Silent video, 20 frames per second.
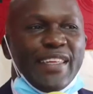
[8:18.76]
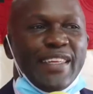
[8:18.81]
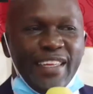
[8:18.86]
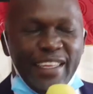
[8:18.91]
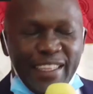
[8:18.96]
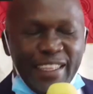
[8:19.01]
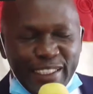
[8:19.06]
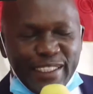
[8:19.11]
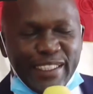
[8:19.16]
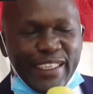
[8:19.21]

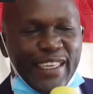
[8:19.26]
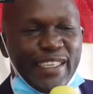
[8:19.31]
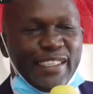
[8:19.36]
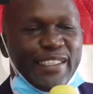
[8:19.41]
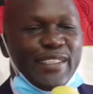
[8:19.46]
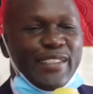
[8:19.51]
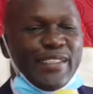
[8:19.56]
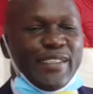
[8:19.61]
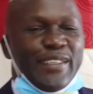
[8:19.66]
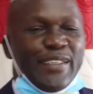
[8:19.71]
in this
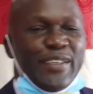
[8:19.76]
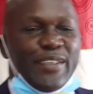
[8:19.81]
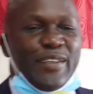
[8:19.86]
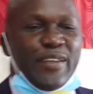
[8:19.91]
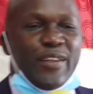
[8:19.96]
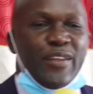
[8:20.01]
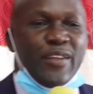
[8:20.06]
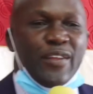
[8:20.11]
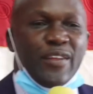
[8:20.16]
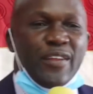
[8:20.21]
case.
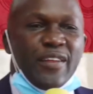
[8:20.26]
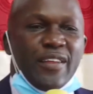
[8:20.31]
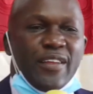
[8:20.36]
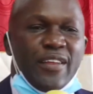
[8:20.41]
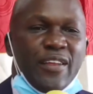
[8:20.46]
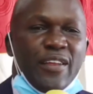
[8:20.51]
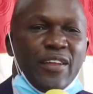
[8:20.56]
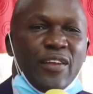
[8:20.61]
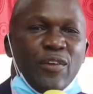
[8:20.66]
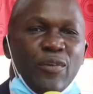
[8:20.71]

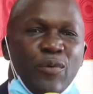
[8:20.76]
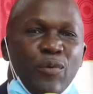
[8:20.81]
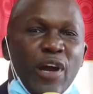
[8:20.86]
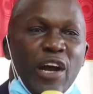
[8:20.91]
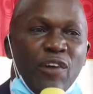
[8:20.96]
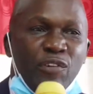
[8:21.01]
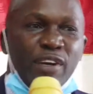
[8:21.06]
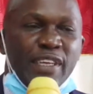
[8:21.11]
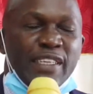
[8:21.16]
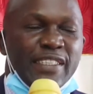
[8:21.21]
We
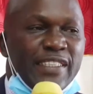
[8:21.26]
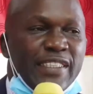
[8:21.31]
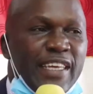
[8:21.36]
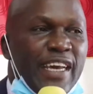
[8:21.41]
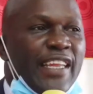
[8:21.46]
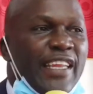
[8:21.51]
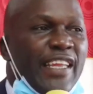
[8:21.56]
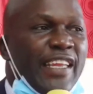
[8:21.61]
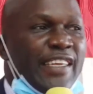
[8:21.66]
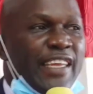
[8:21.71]
have always
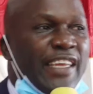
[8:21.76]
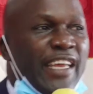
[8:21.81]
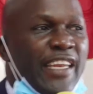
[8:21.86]
done intern